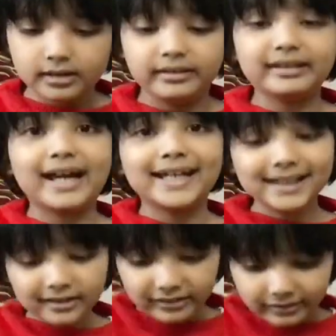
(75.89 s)

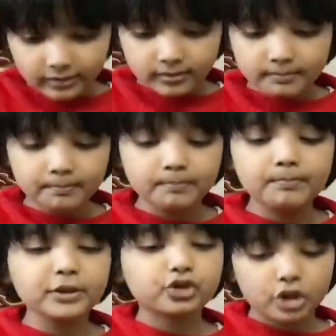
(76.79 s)
knights,
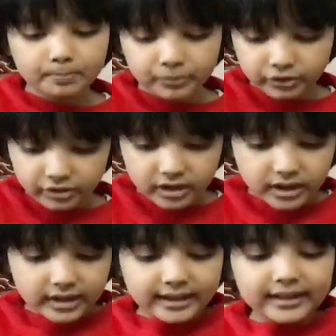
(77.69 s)
bishops,
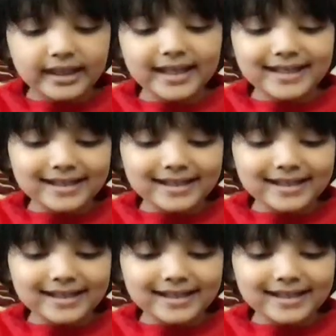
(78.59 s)
king,